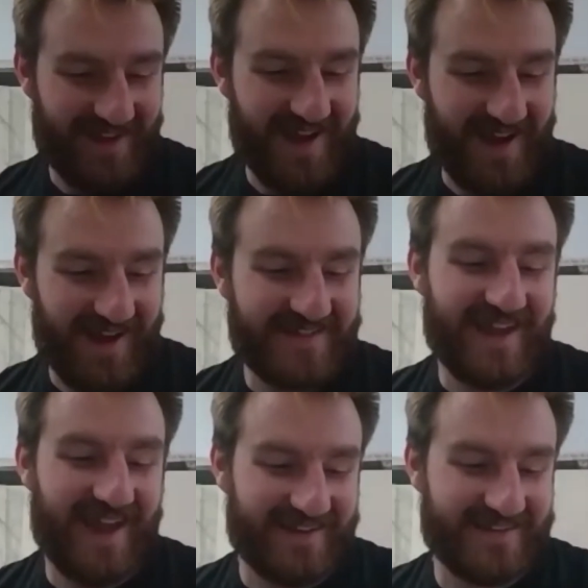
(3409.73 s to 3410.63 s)
Yeah,
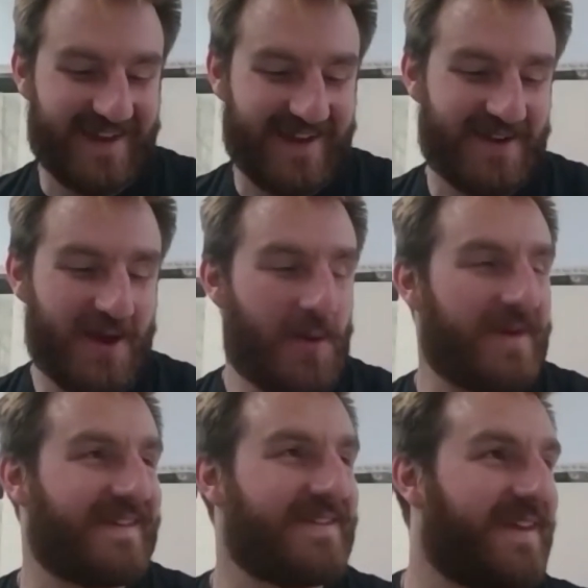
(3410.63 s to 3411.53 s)
exactly, exactly. But
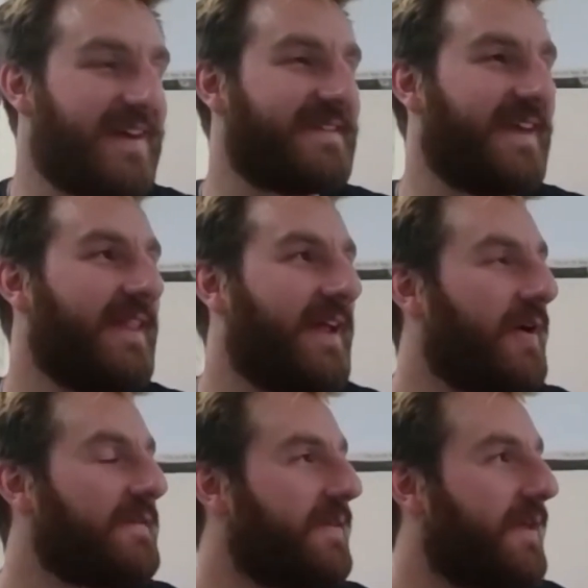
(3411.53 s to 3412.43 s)
it's interesting because then I
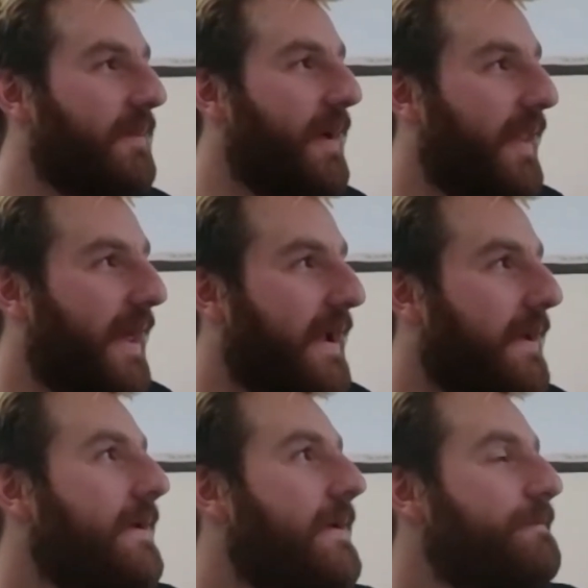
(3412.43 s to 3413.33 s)
also think about
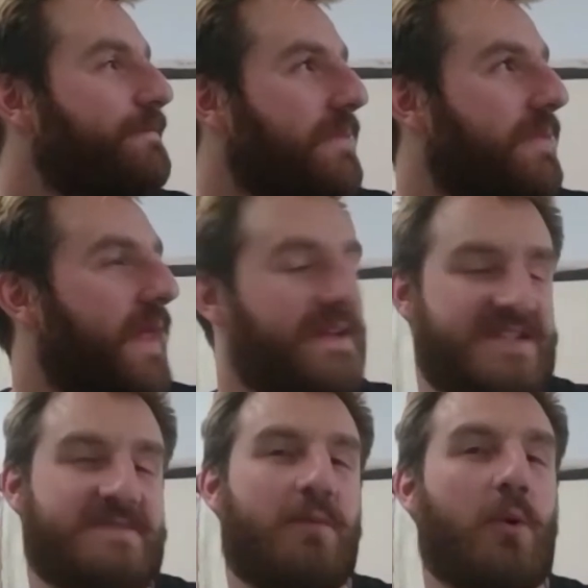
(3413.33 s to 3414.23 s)
like
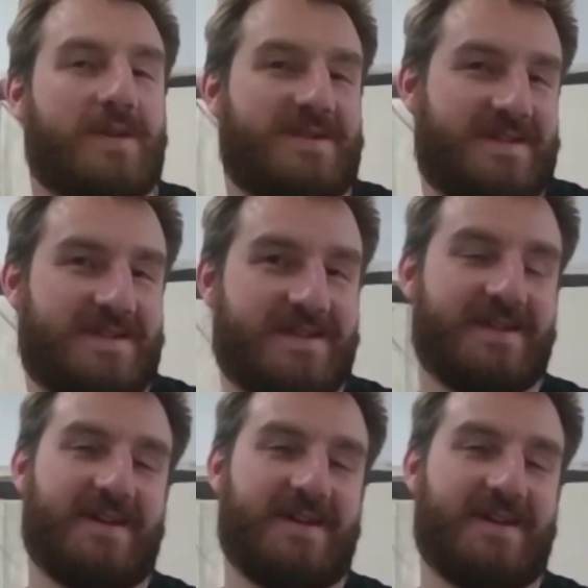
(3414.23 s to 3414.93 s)
sports.